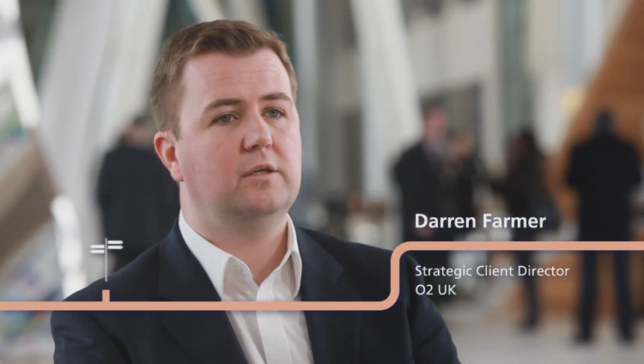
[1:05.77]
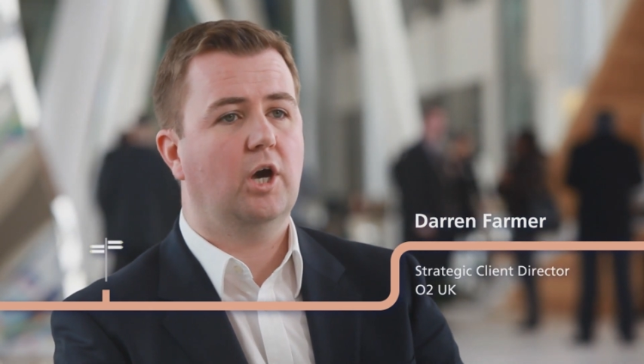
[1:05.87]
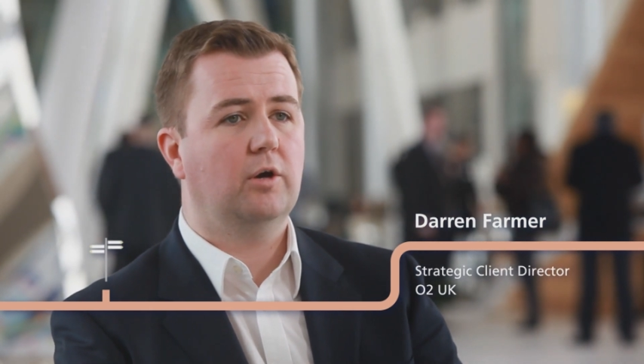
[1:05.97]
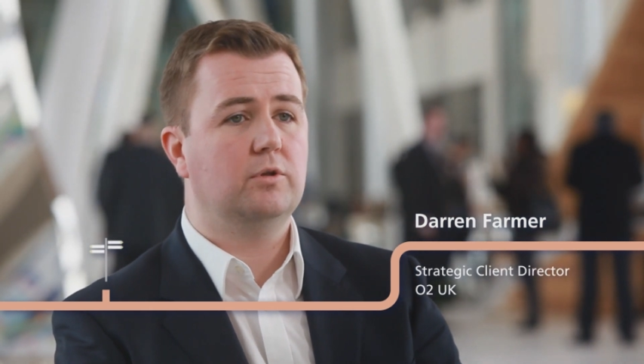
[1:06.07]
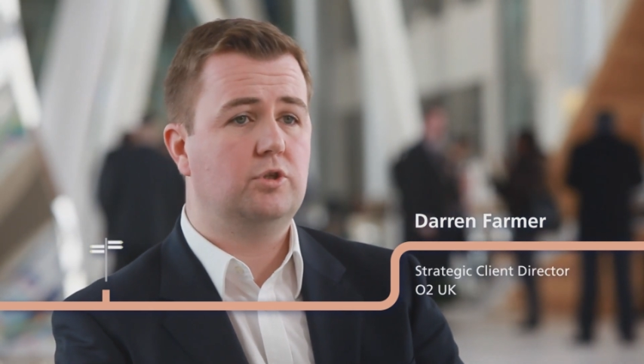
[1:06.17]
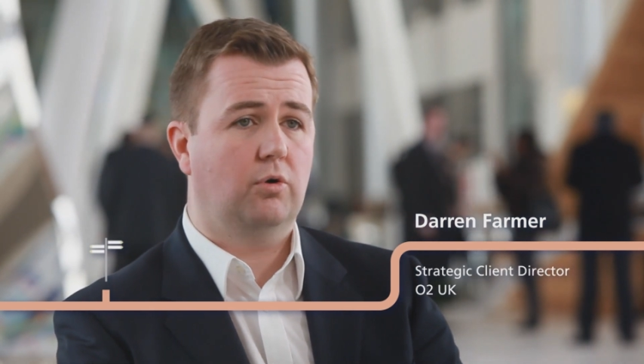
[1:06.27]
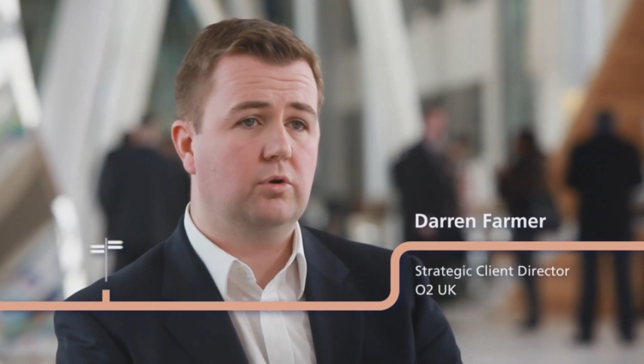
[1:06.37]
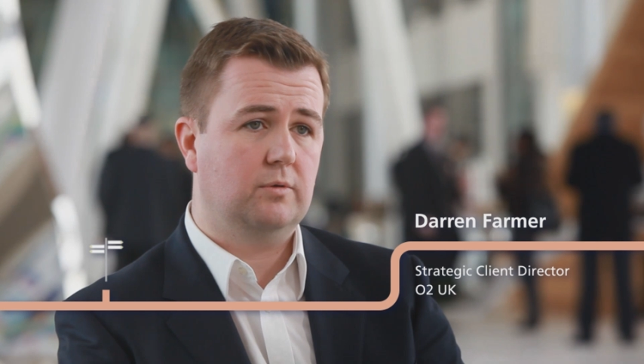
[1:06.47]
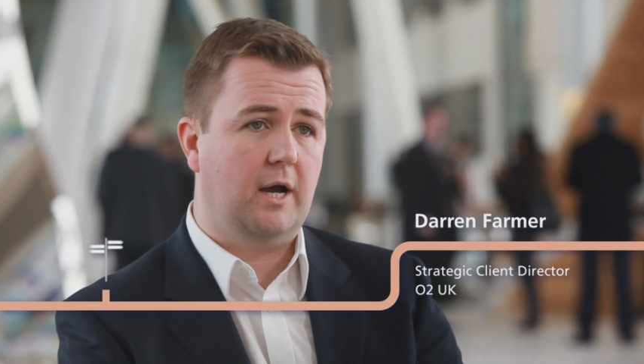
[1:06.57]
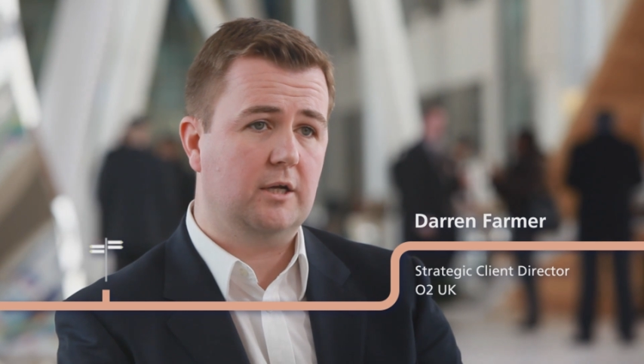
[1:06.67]
go and
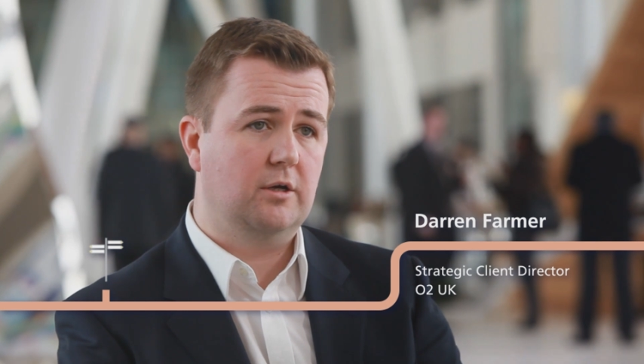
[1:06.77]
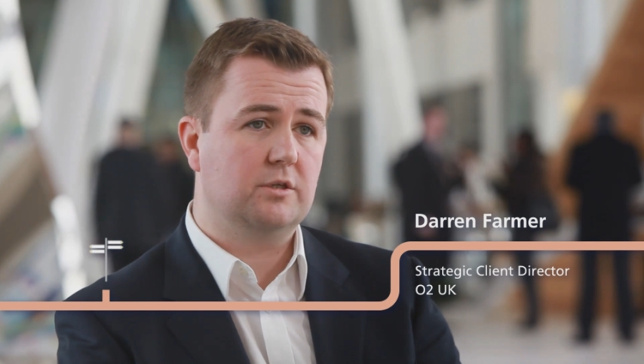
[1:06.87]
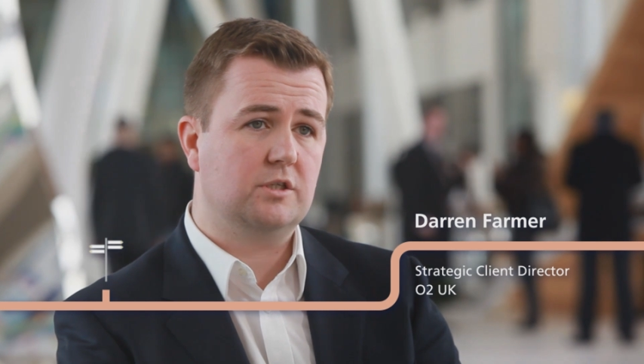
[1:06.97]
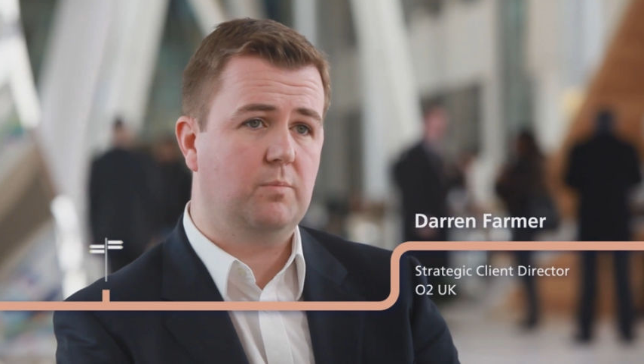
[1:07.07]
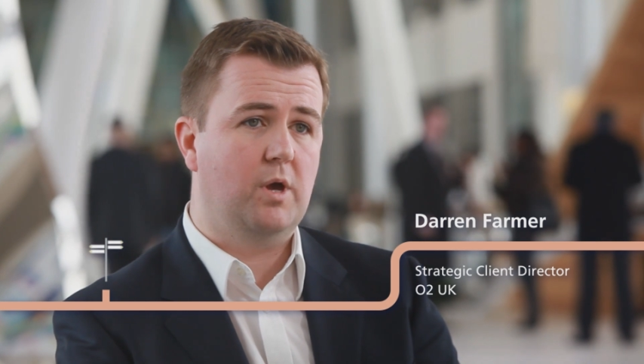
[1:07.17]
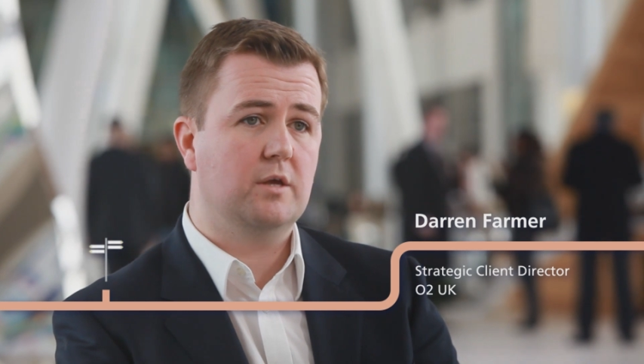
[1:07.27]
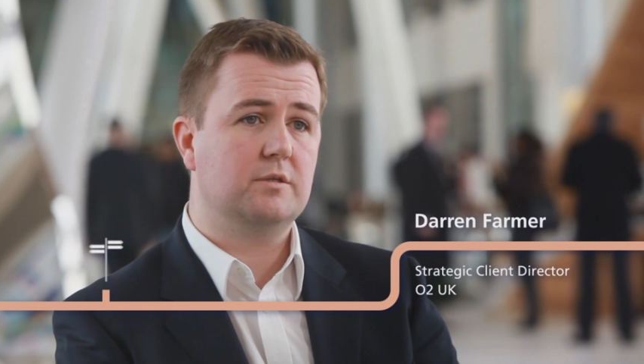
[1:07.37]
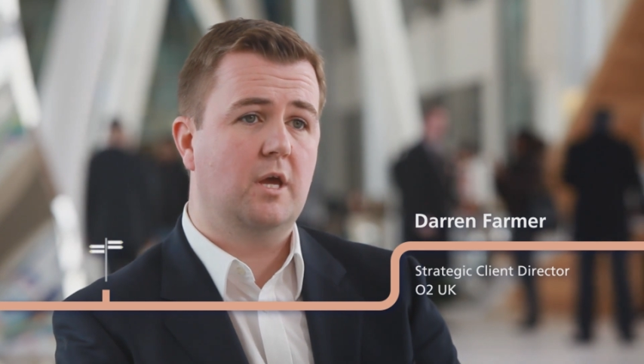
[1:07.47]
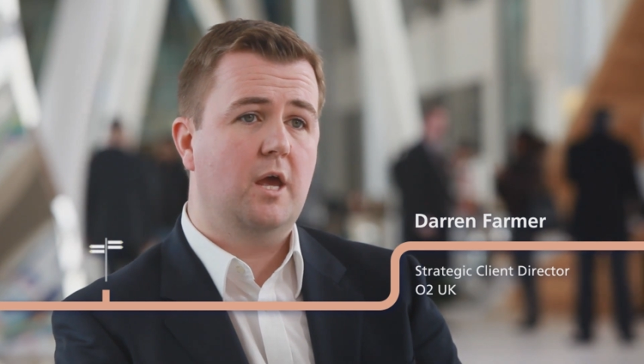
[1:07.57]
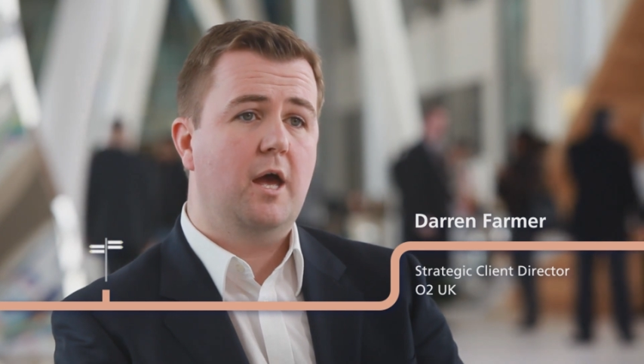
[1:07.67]
talk to our customers